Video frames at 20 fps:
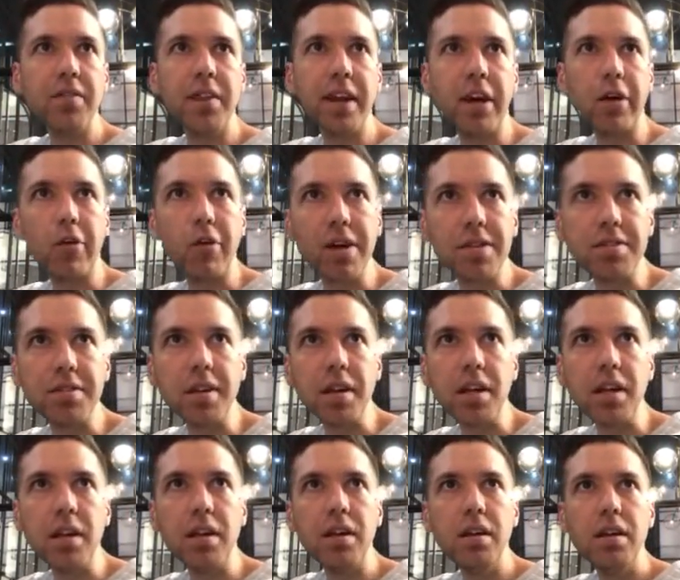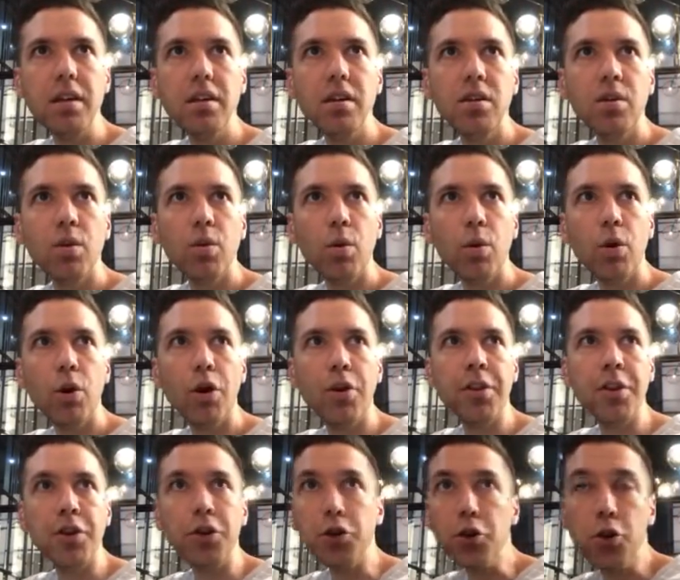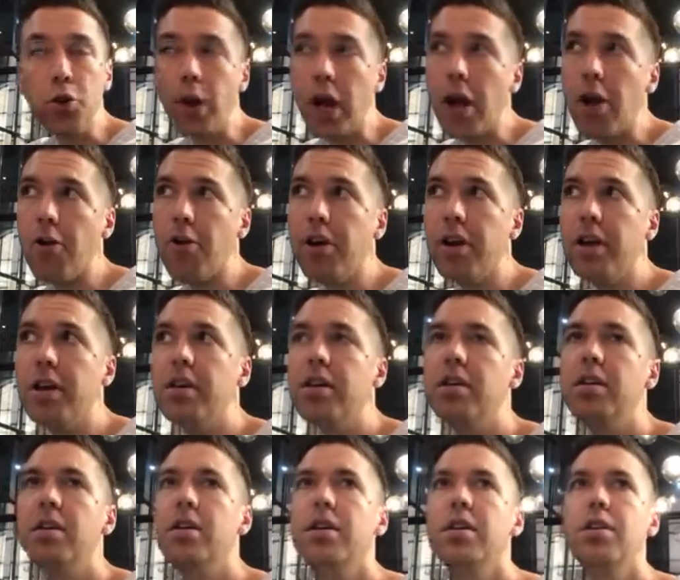of like risky or the new area.